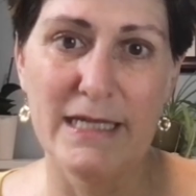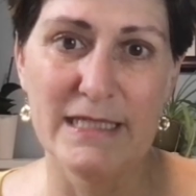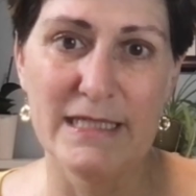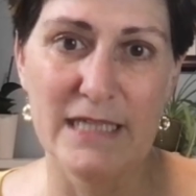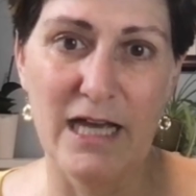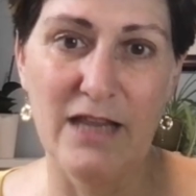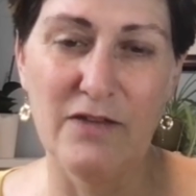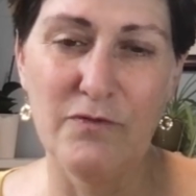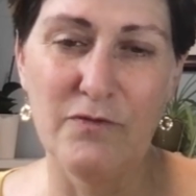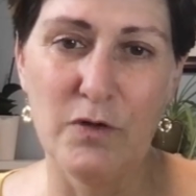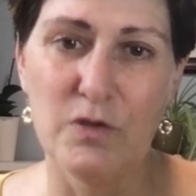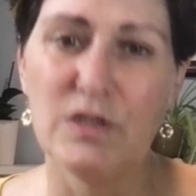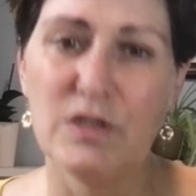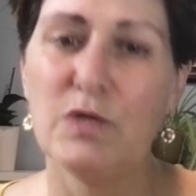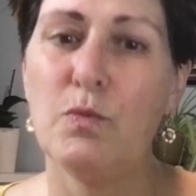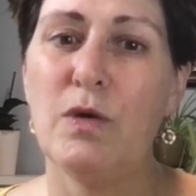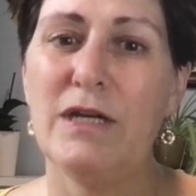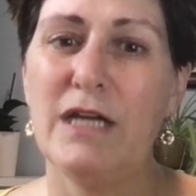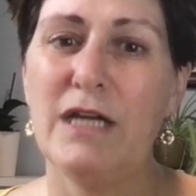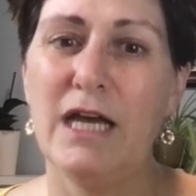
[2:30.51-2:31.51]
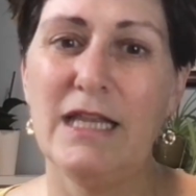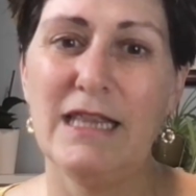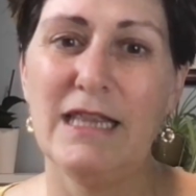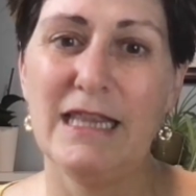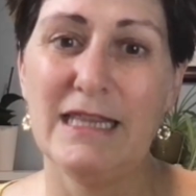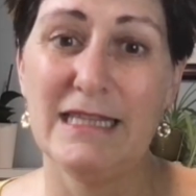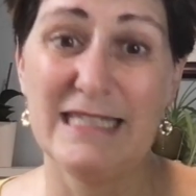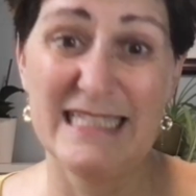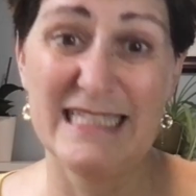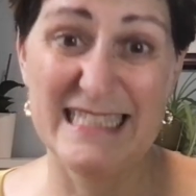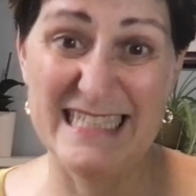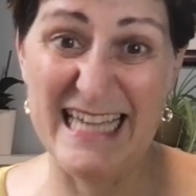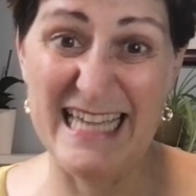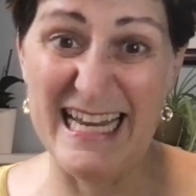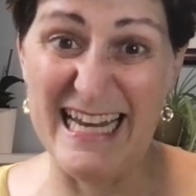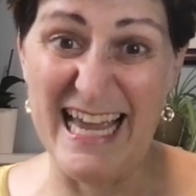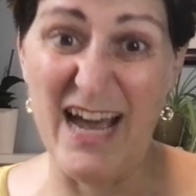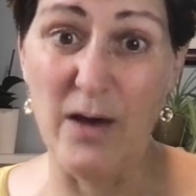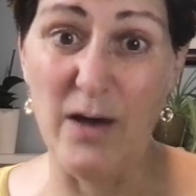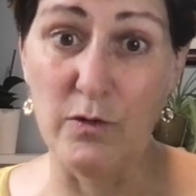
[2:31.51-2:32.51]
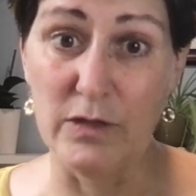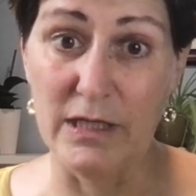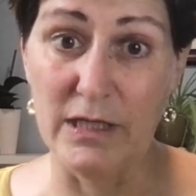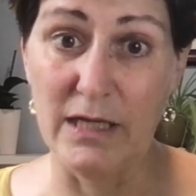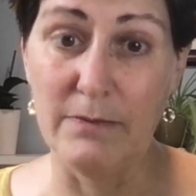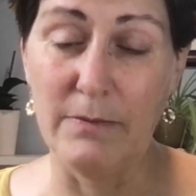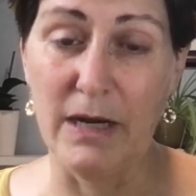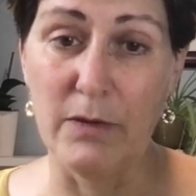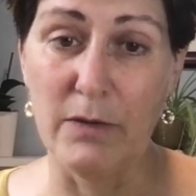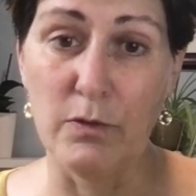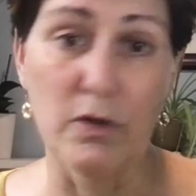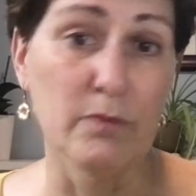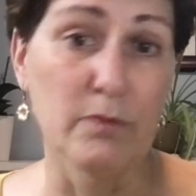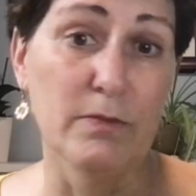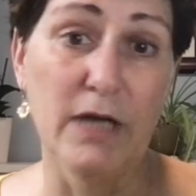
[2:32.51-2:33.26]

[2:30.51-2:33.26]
xylophones and whatnot set out in my room.